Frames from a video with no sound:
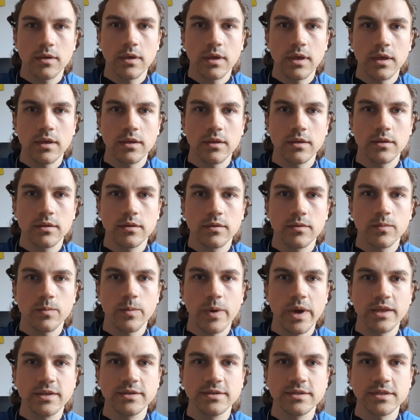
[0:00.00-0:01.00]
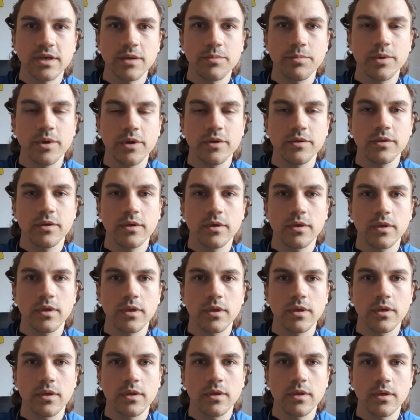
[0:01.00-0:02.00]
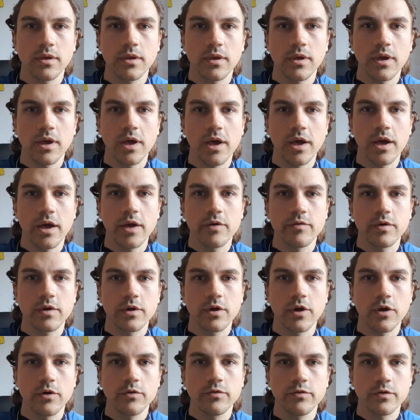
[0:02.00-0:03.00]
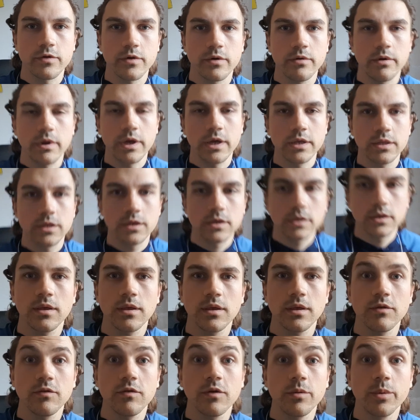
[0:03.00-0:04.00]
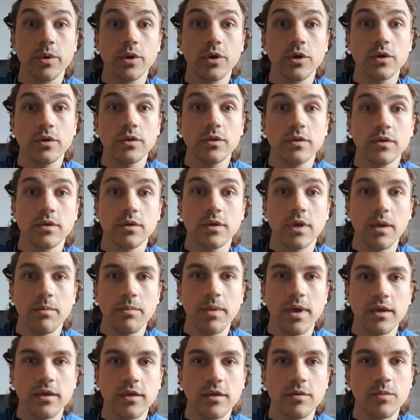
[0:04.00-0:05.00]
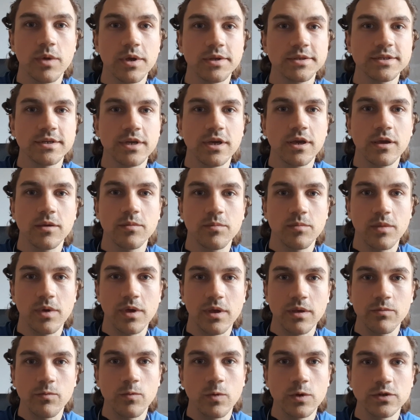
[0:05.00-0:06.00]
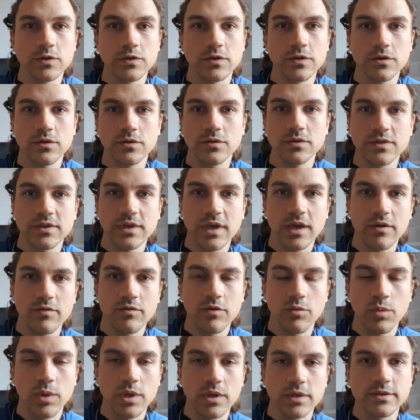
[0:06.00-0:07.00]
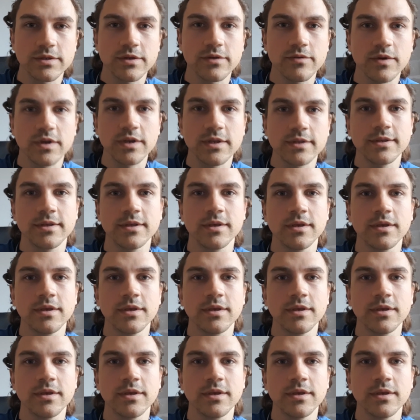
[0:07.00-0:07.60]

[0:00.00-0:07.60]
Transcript: and while it's uploading I will go for a run. It will be good. I'm hacking my time. I want to use every minute of it